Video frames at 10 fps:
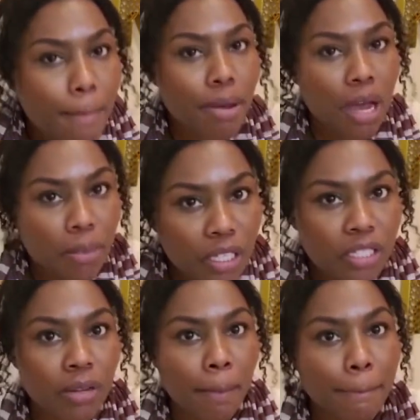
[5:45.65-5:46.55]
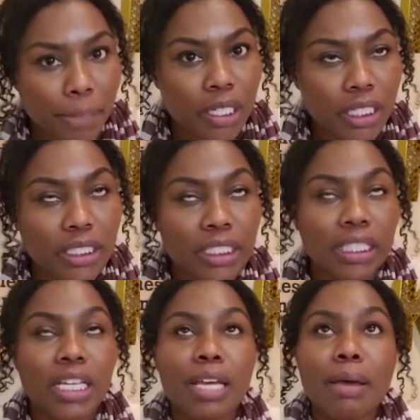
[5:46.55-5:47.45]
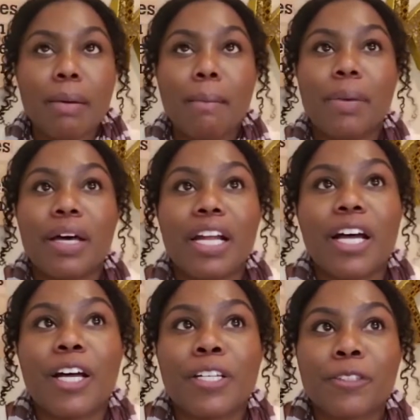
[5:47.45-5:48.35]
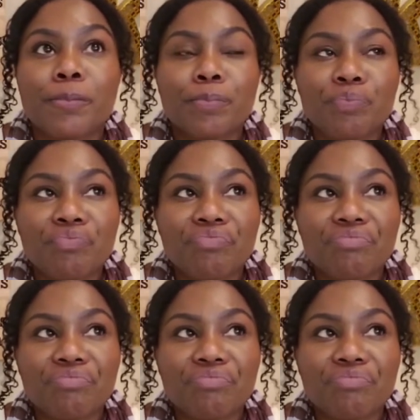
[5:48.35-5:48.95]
Publish books. But um